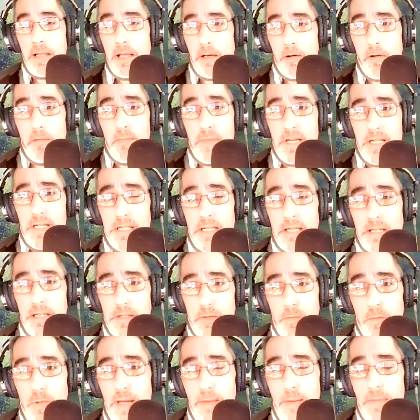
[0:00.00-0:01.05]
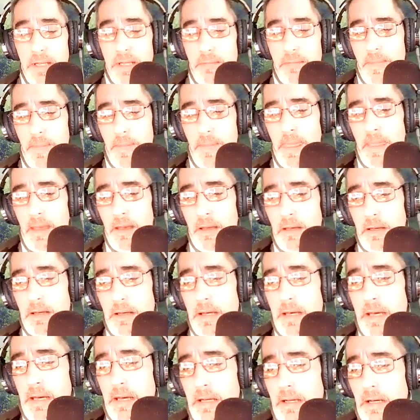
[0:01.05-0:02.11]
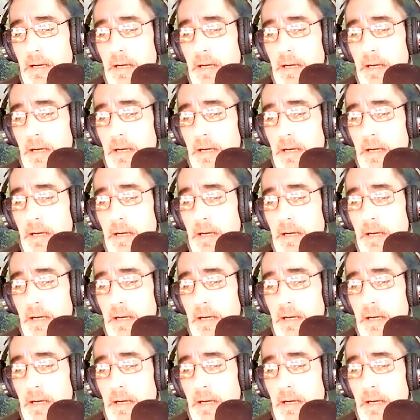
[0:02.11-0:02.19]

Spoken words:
that go missing as women. And